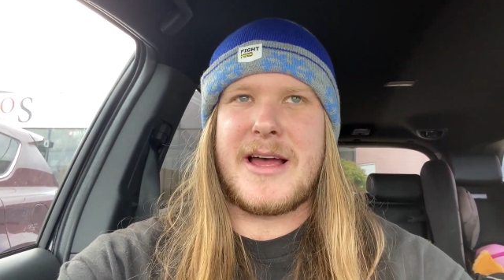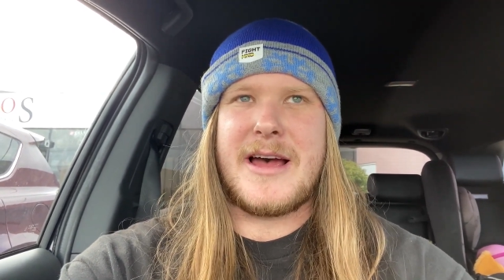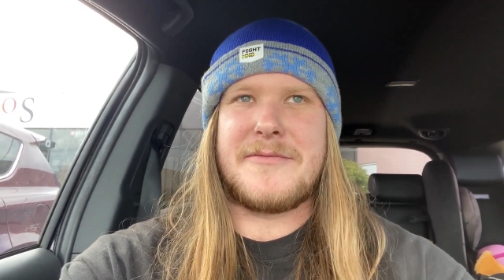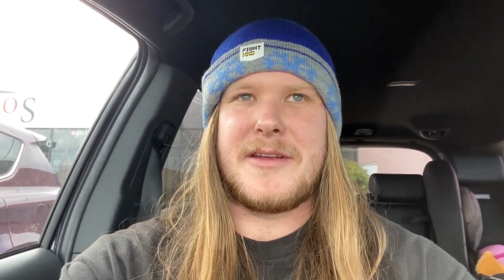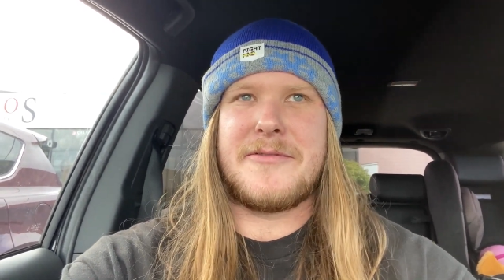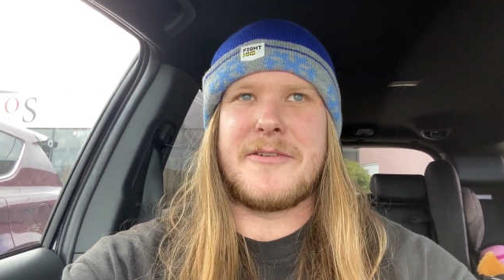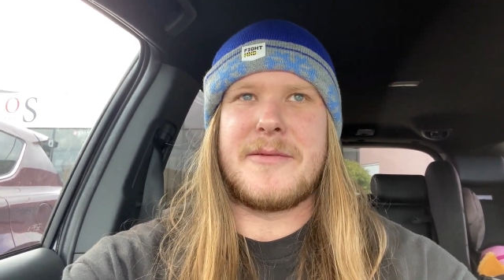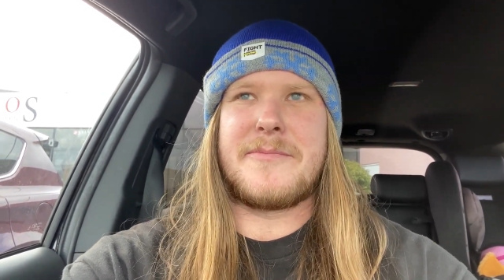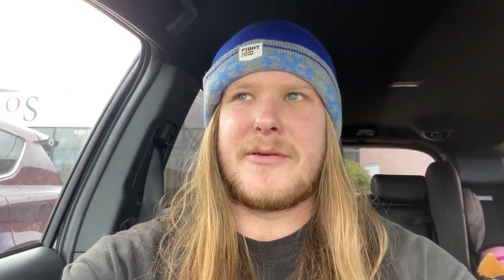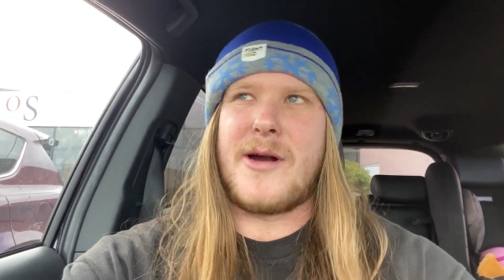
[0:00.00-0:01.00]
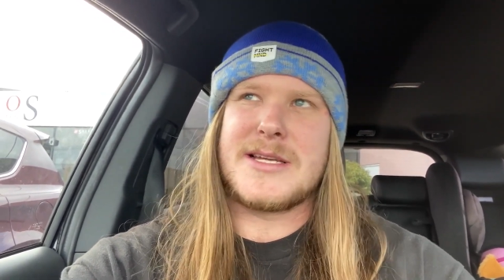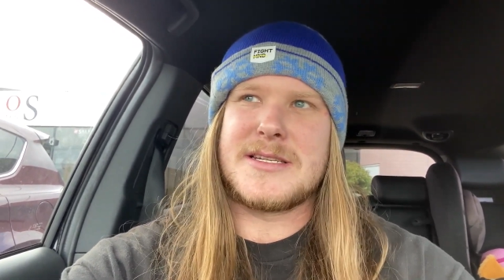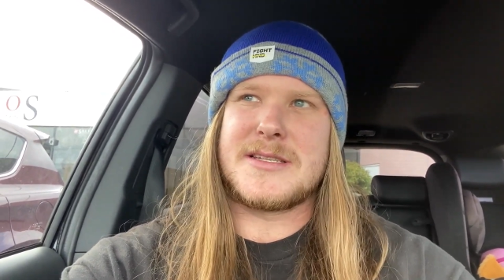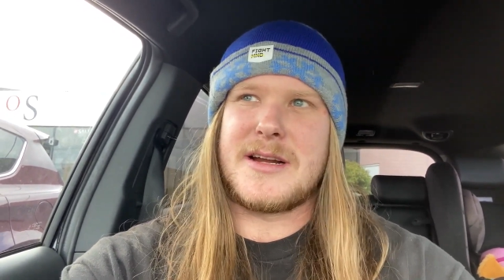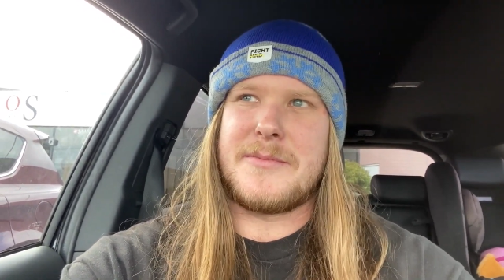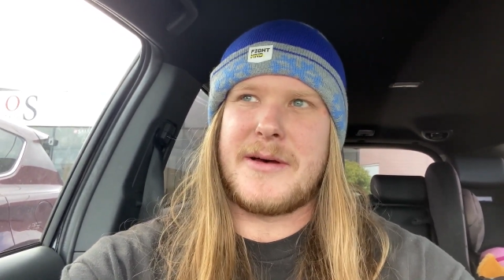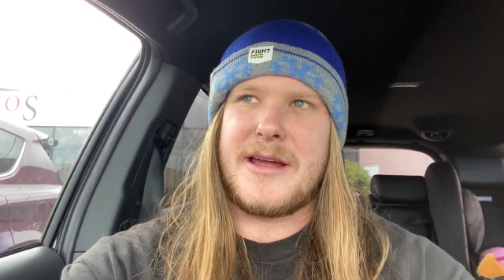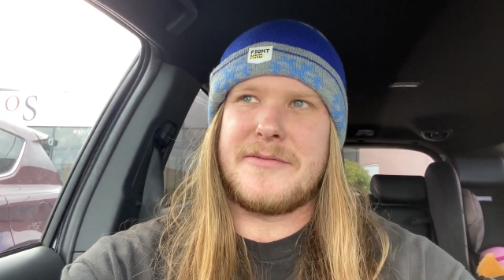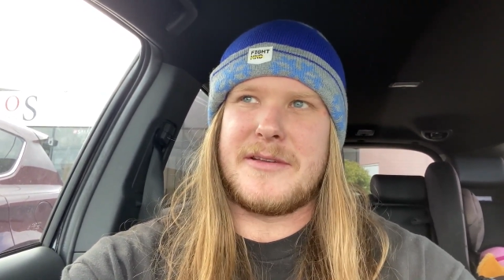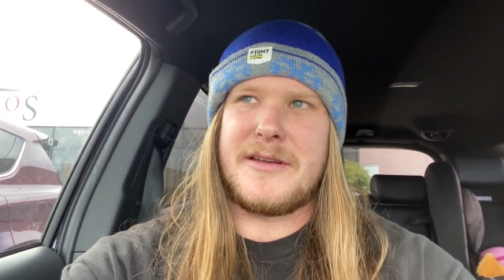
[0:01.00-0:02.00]
I have different prices that I
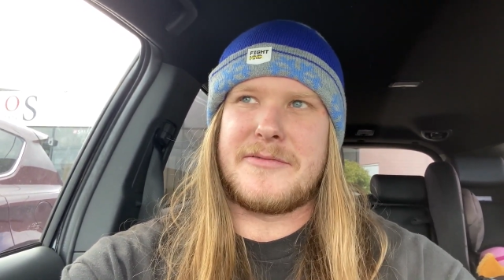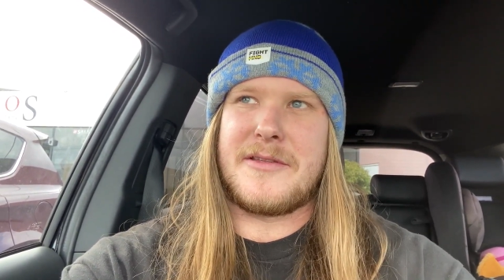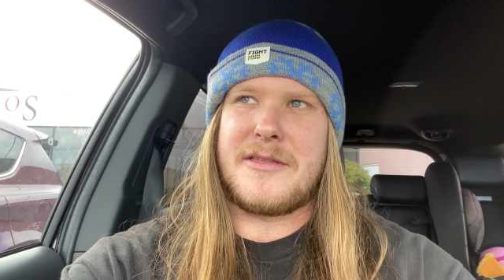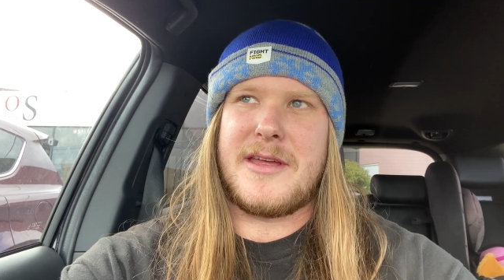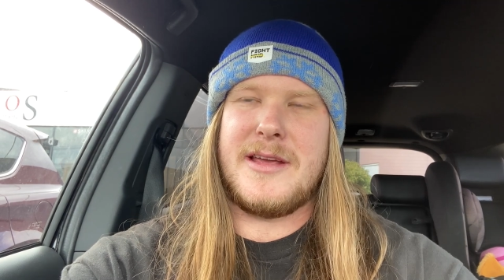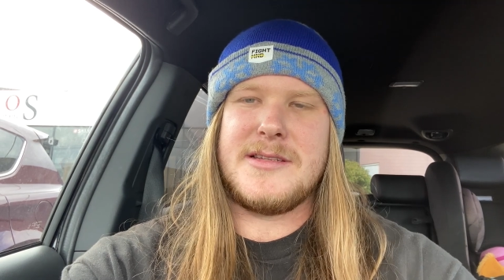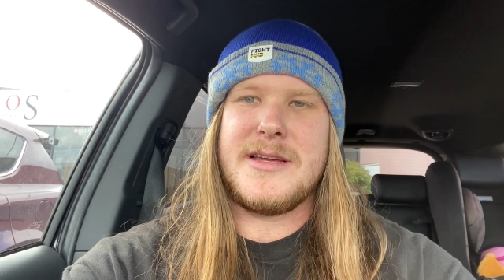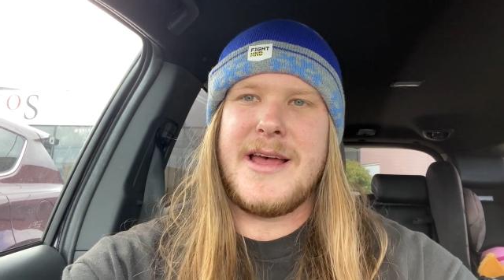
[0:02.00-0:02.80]
pay for different things.